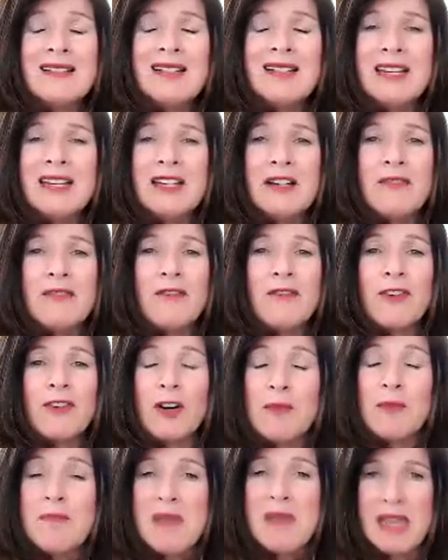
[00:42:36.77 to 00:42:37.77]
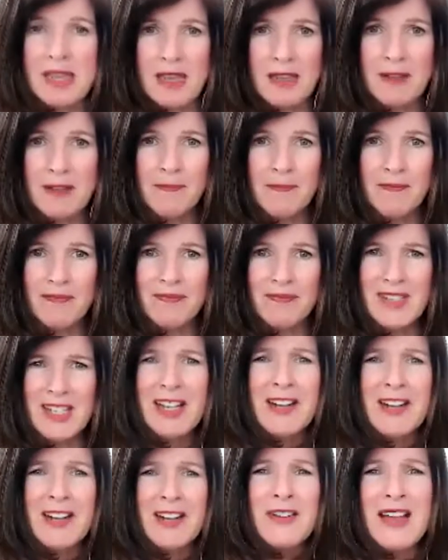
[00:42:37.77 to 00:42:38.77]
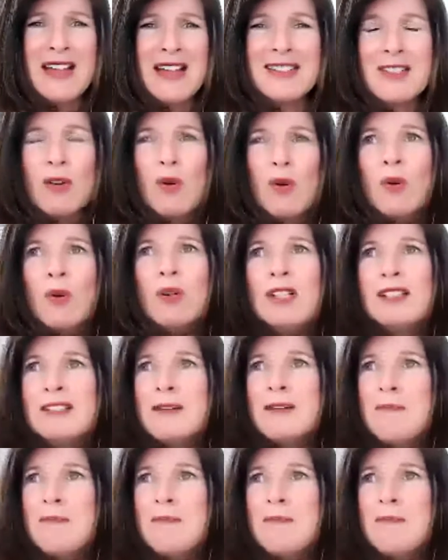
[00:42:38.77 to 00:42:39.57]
in it for me? That's the old,